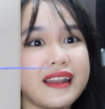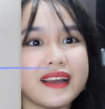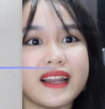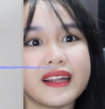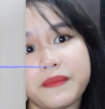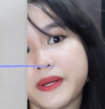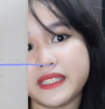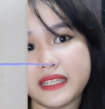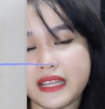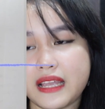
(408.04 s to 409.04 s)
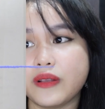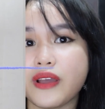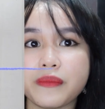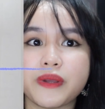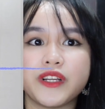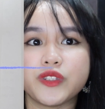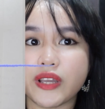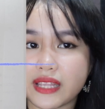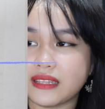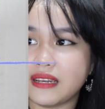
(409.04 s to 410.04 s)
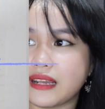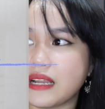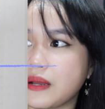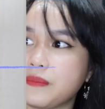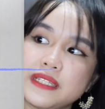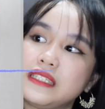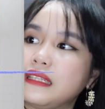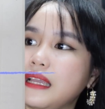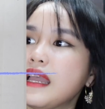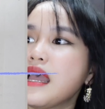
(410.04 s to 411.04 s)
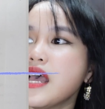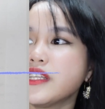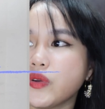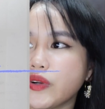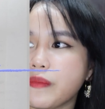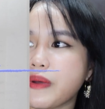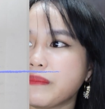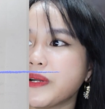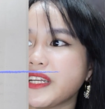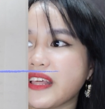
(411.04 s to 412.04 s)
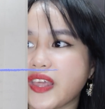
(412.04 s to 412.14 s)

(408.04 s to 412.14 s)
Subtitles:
legal capacity to get married, to get the legal capacity. So remember that